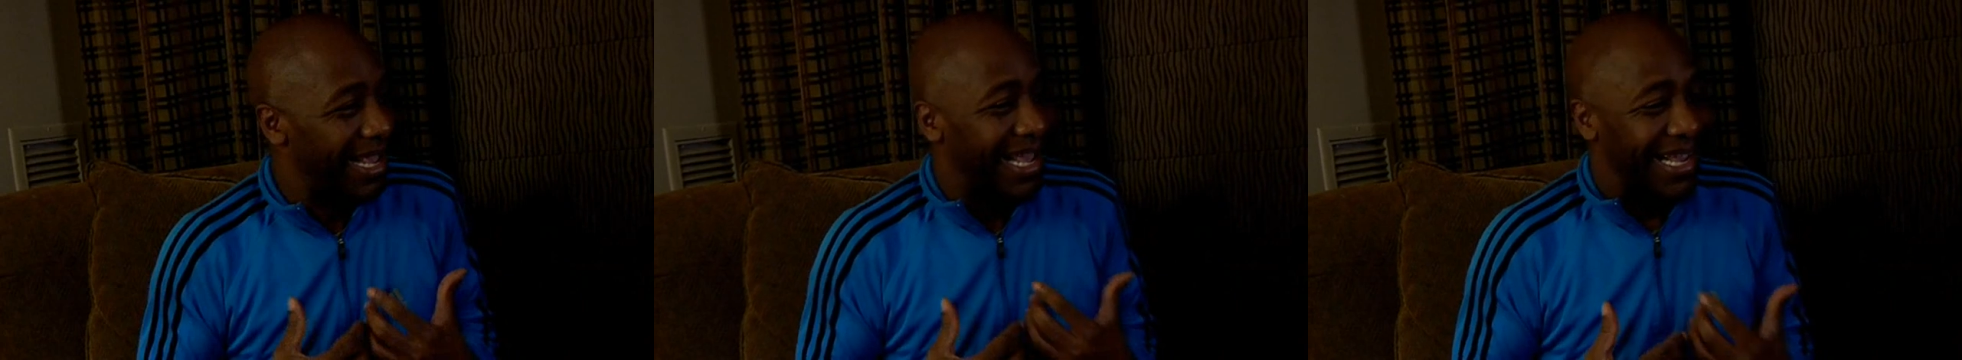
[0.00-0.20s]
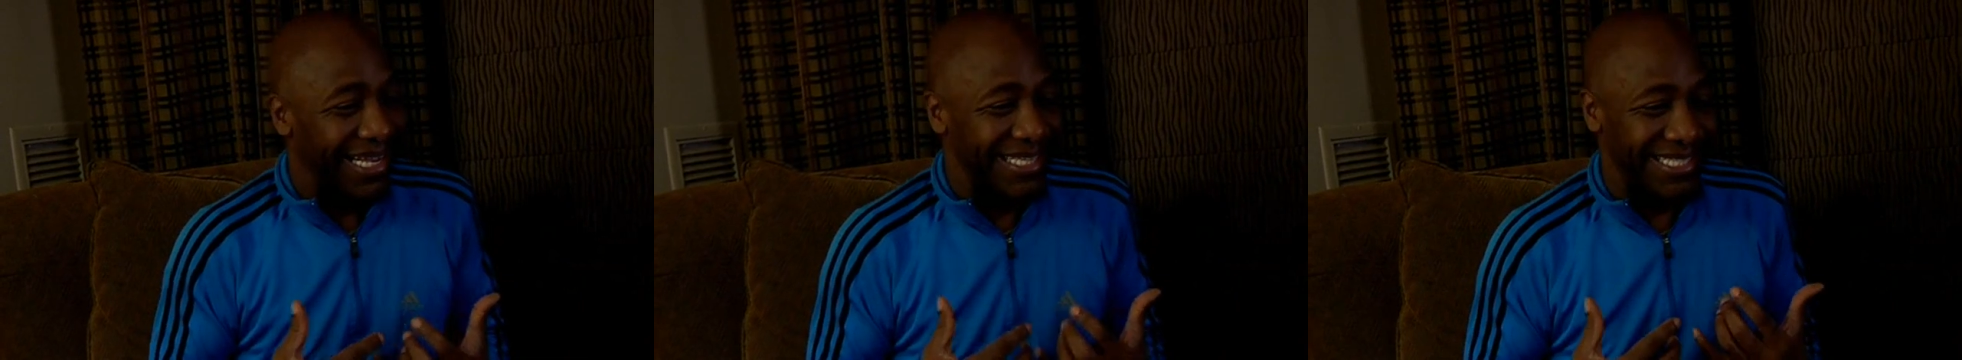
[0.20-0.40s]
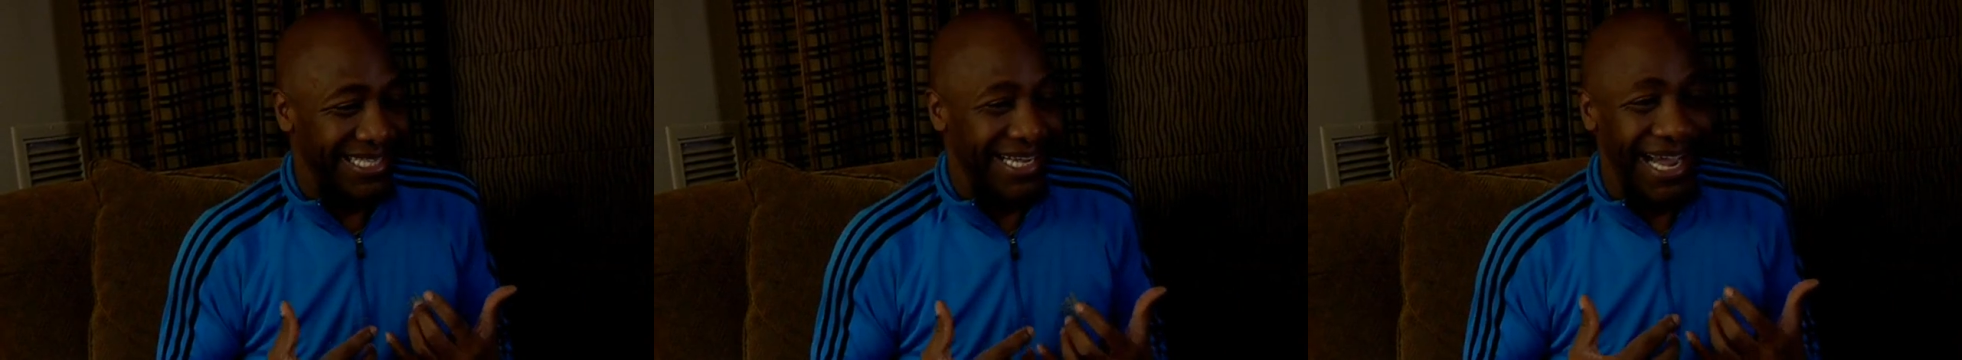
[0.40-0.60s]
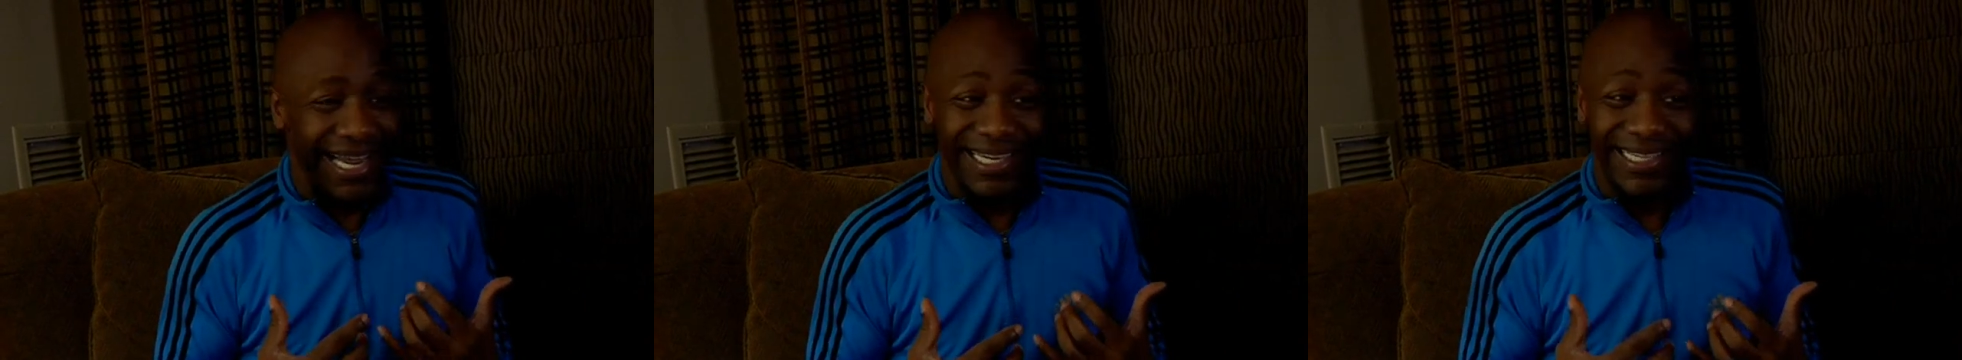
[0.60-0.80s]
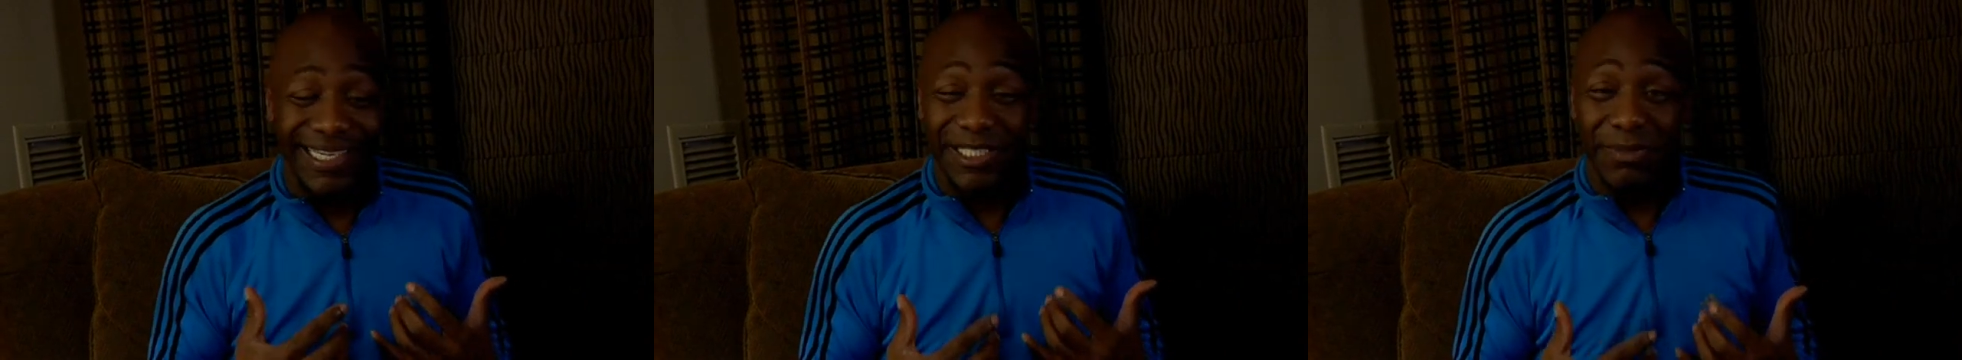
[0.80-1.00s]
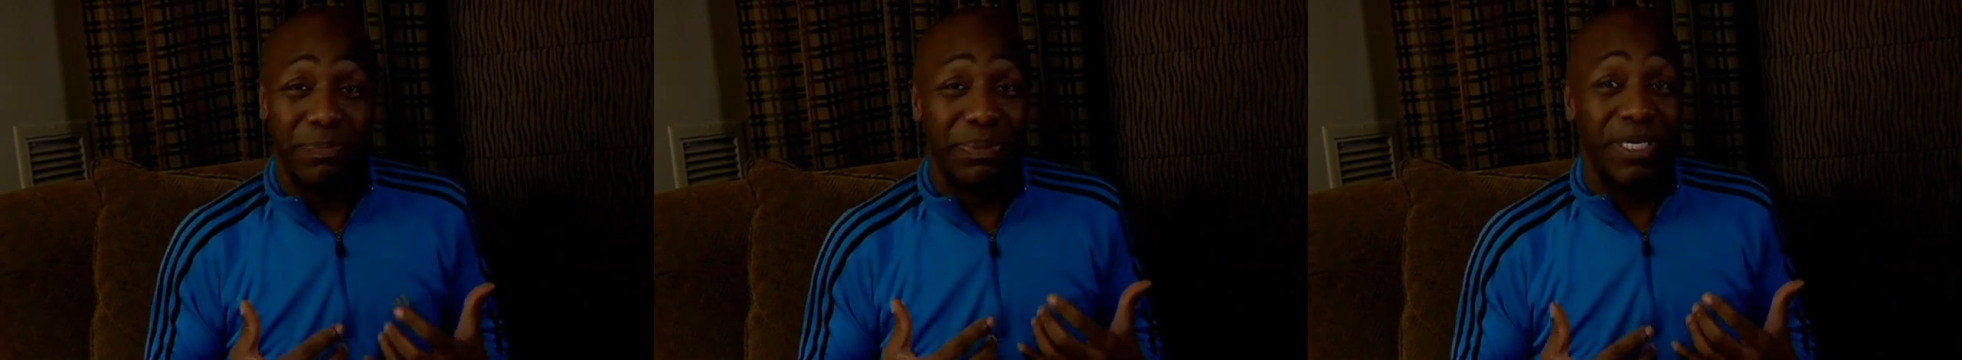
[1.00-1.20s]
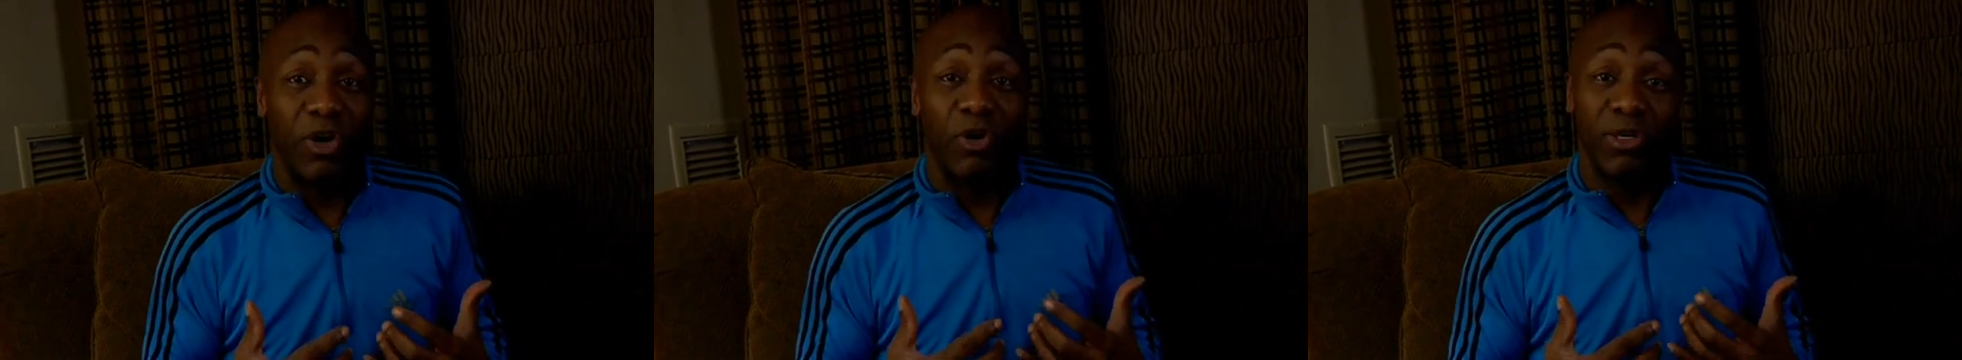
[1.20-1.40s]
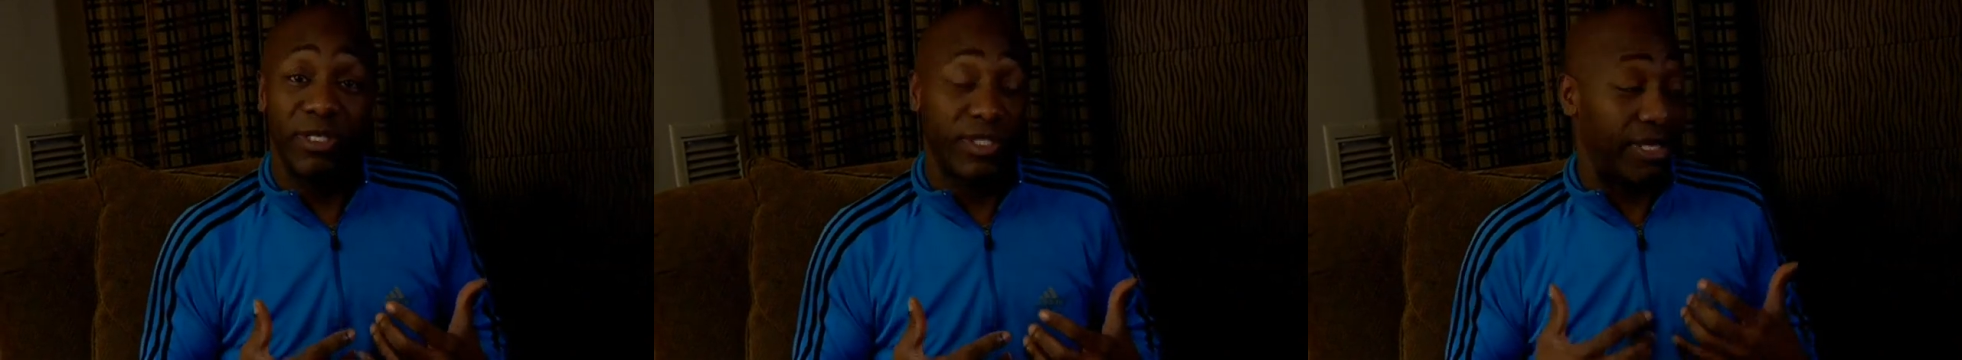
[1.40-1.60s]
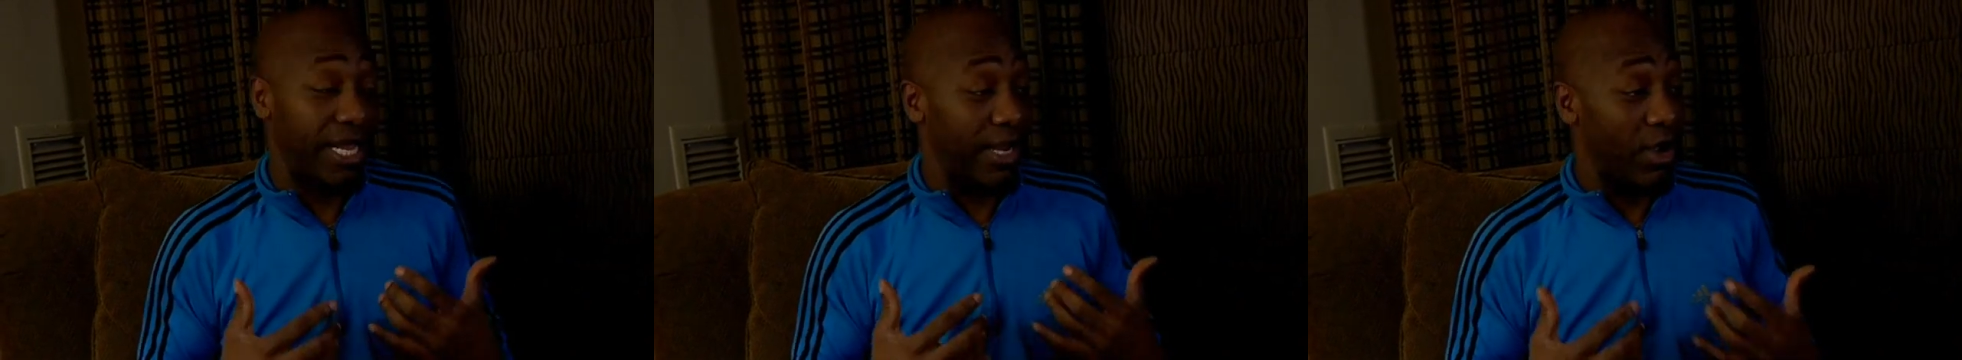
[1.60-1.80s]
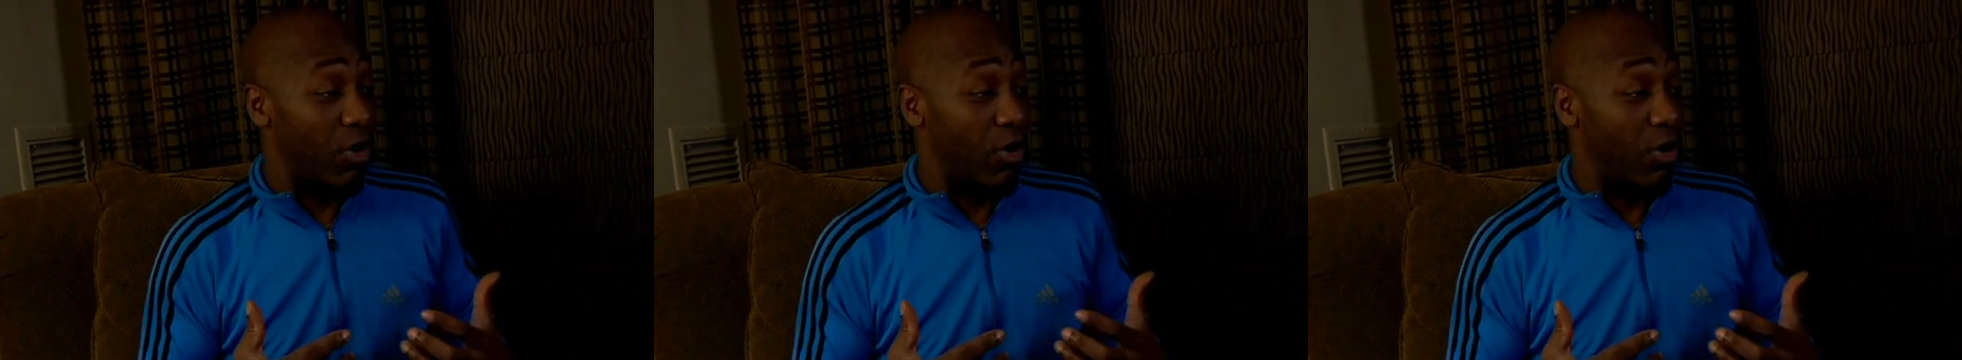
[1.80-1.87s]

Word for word: Because the guy that does Bill is like,